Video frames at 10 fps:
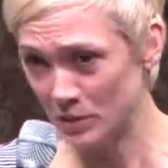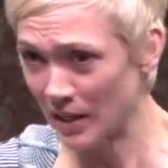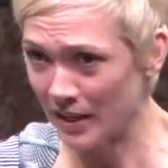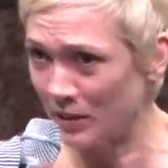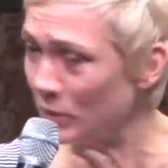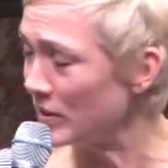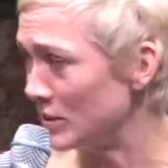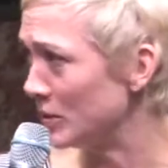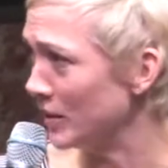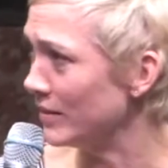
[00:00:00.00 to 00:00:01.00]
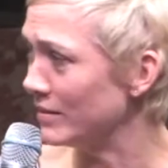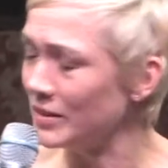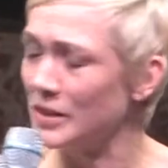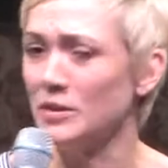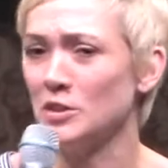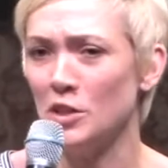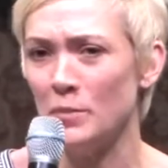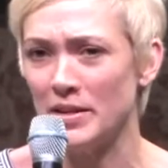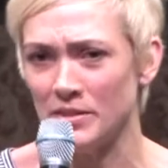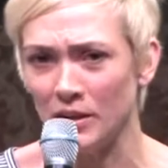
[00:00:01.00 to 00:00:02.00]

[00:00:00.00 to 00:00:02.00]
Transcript: saying we're doing, you know, a show about.